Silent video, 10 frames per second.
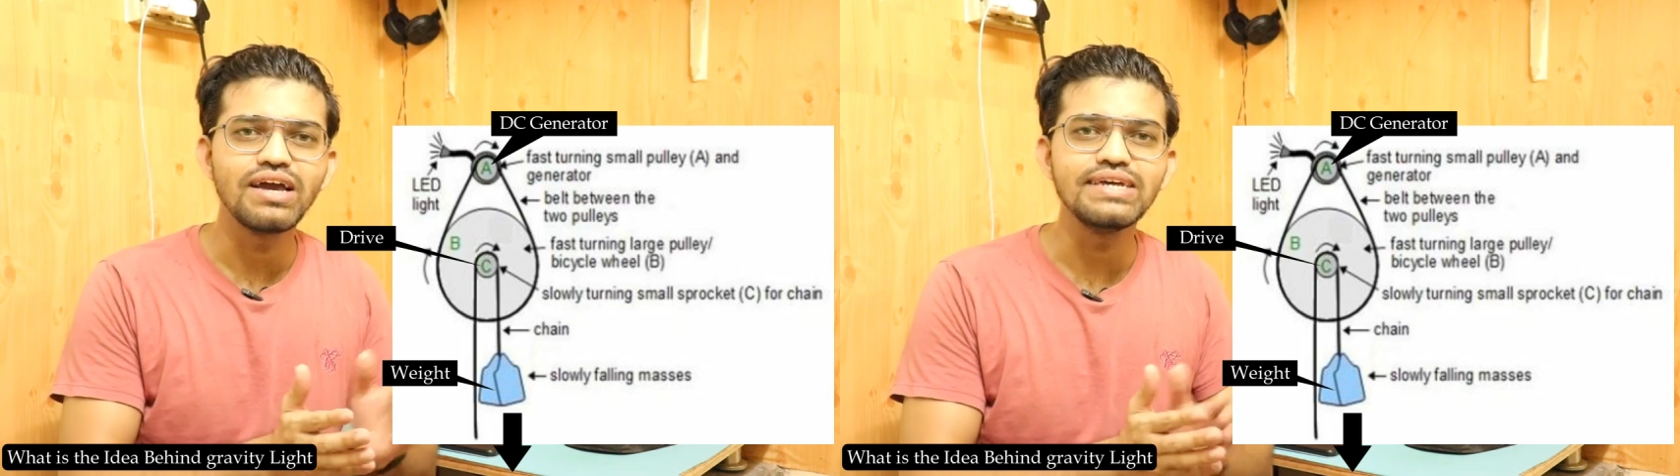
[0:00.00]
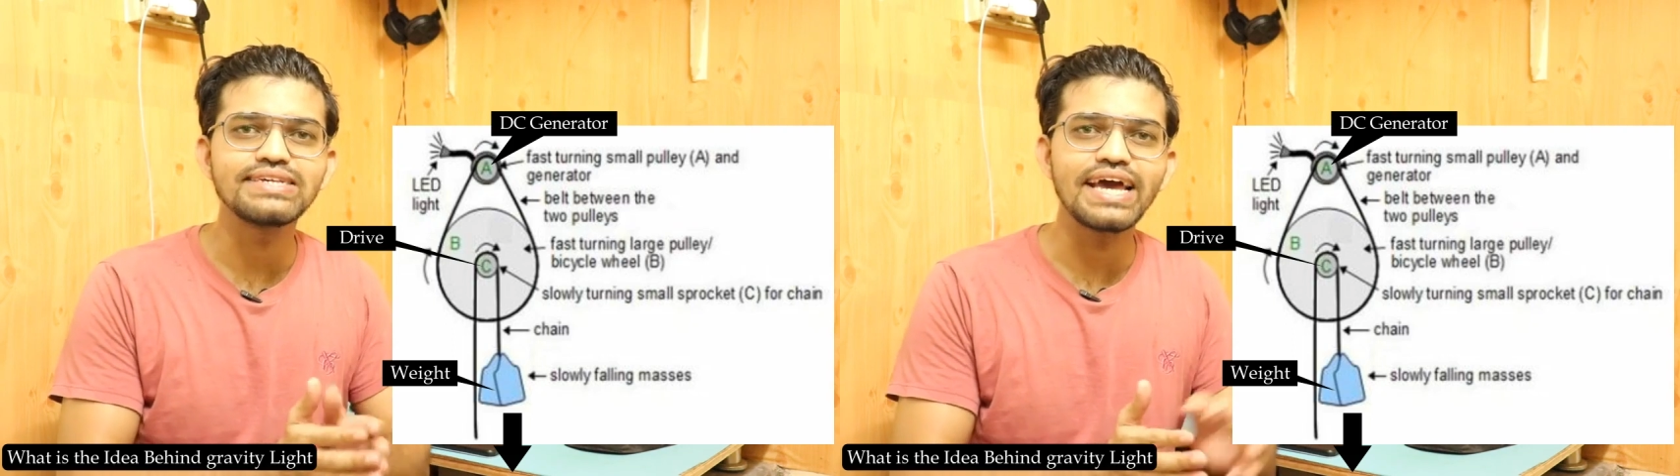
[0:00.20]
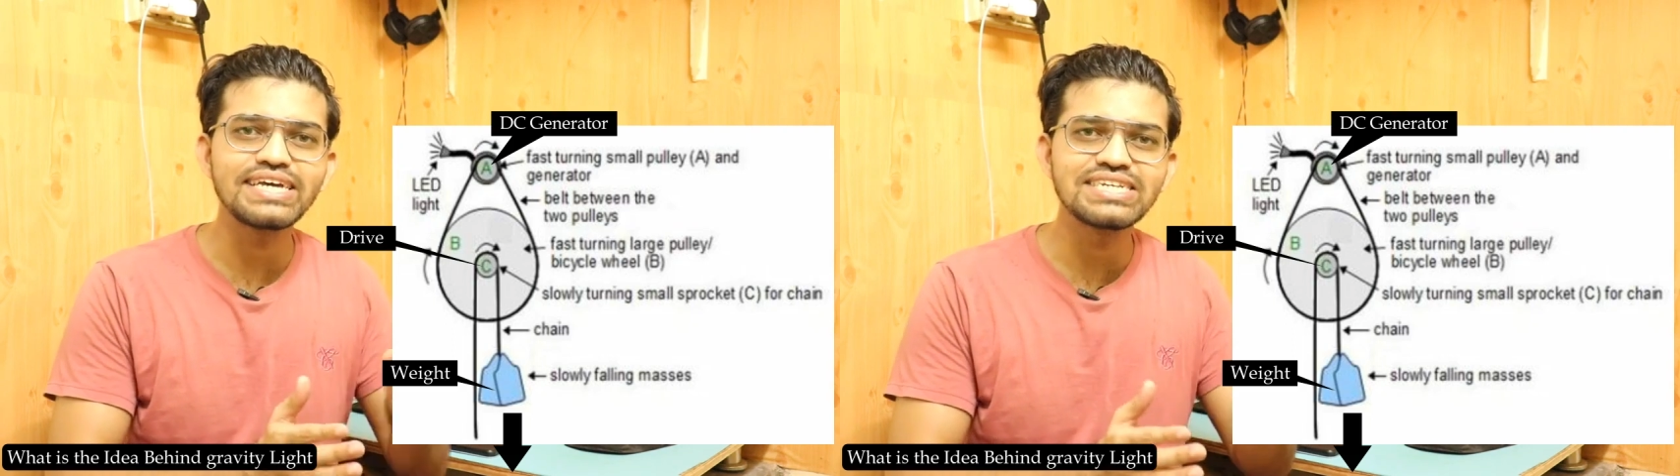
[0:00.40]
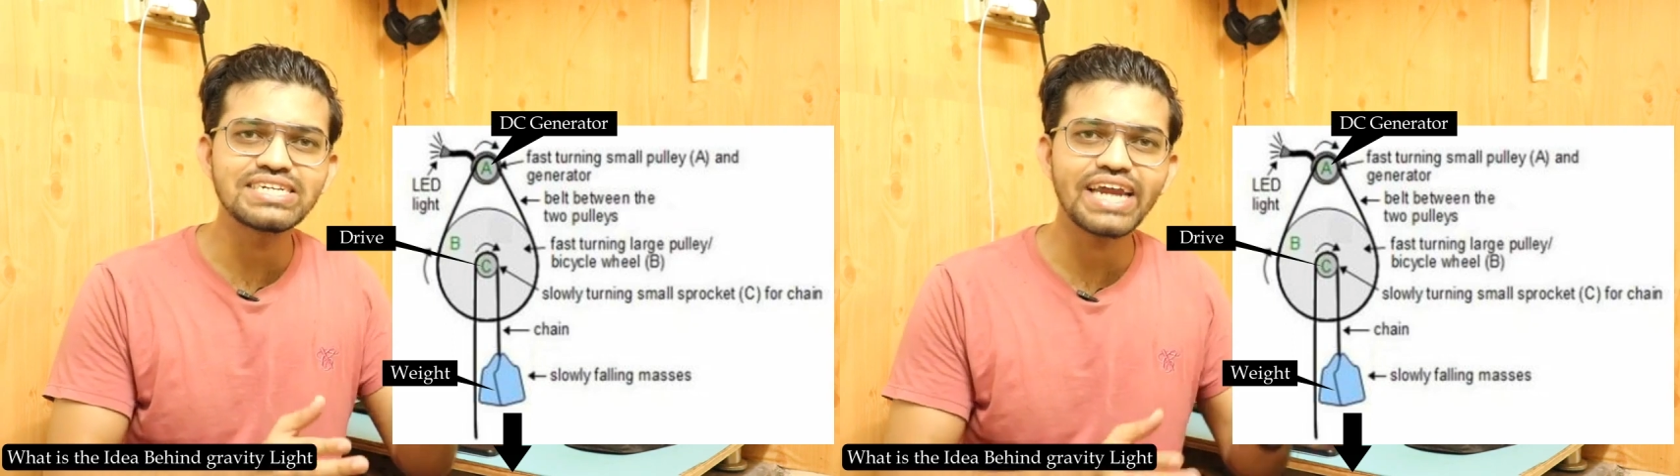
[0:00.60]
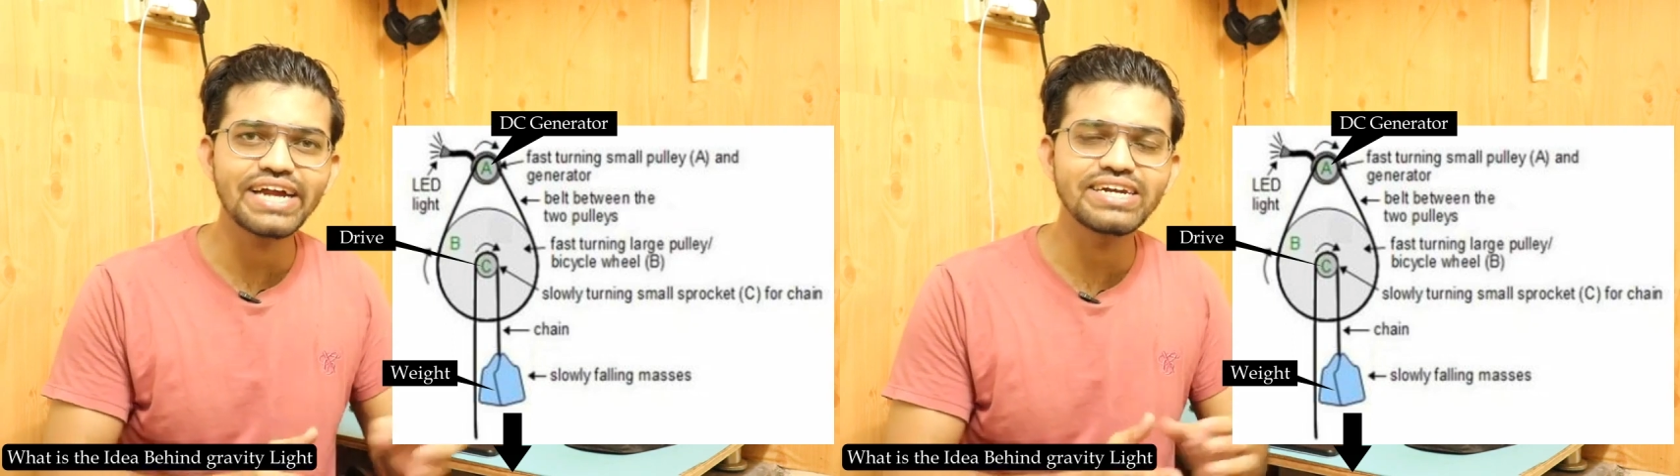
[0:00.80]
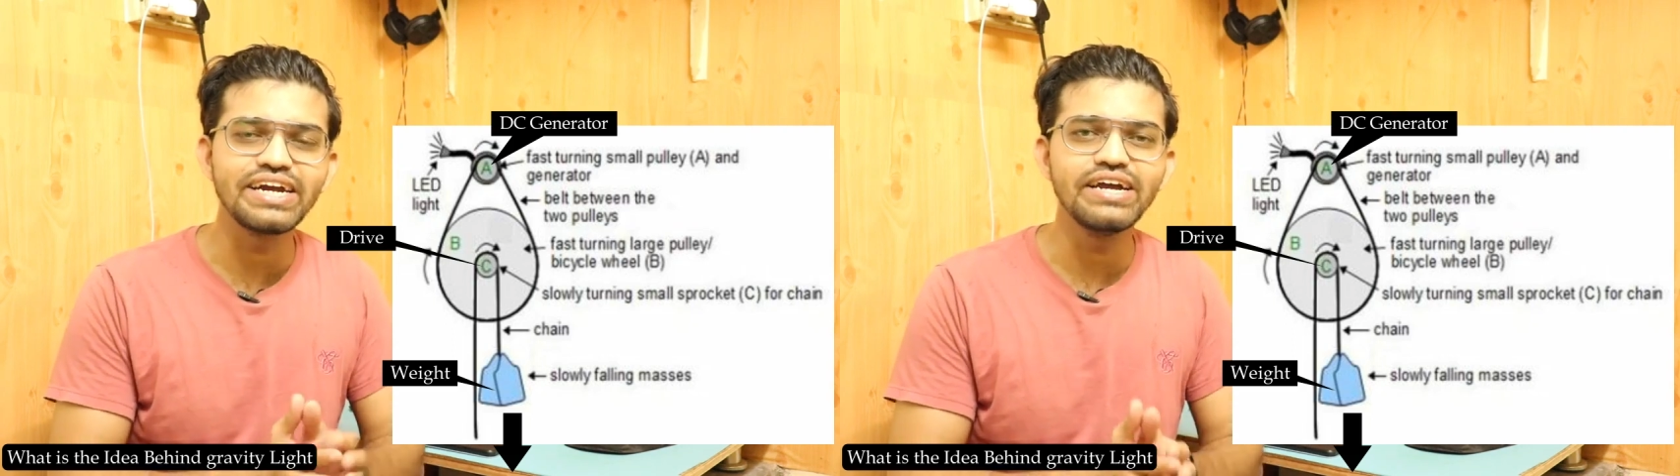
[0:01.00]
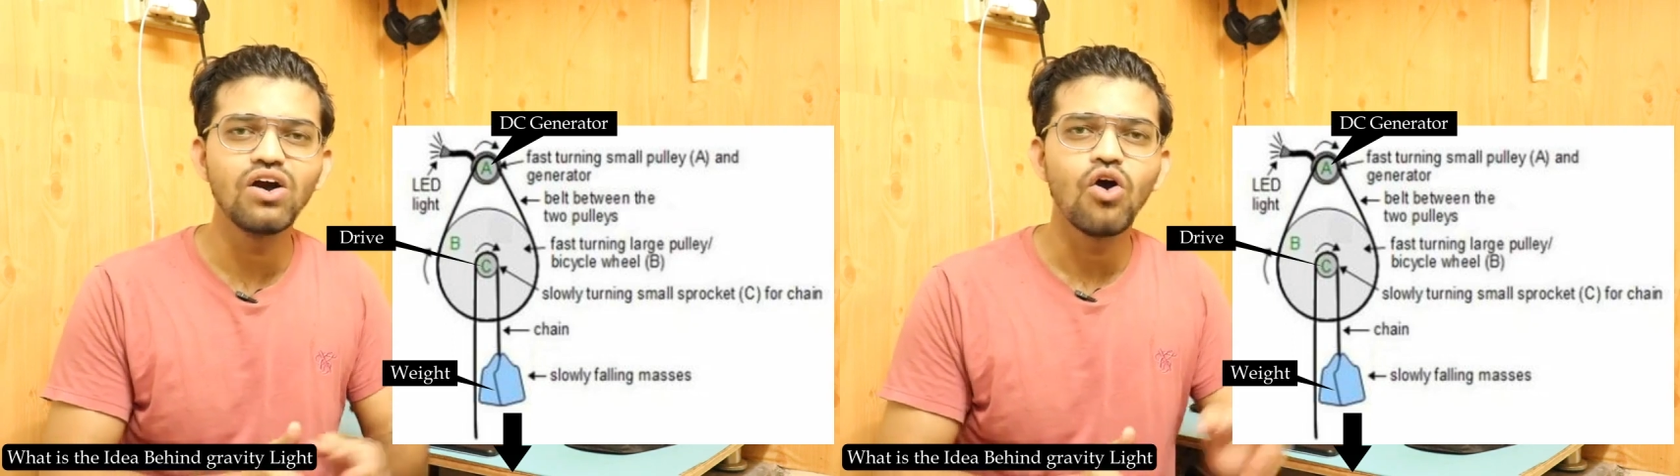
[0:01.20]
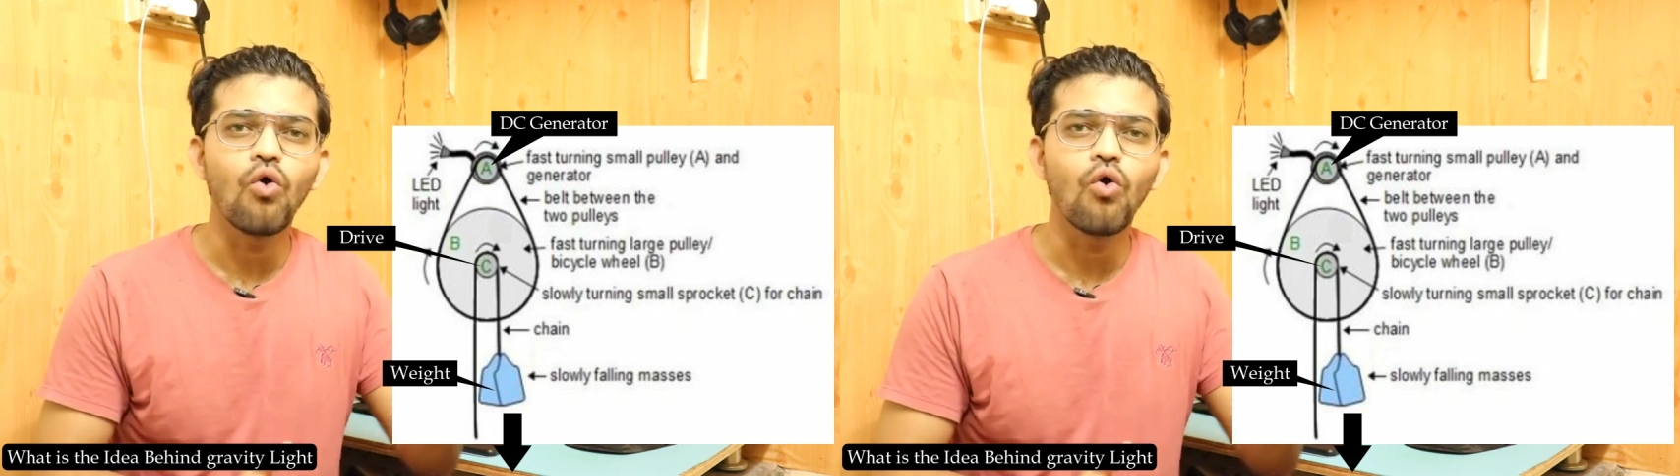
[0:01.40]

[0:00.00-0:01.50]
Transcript: is extracted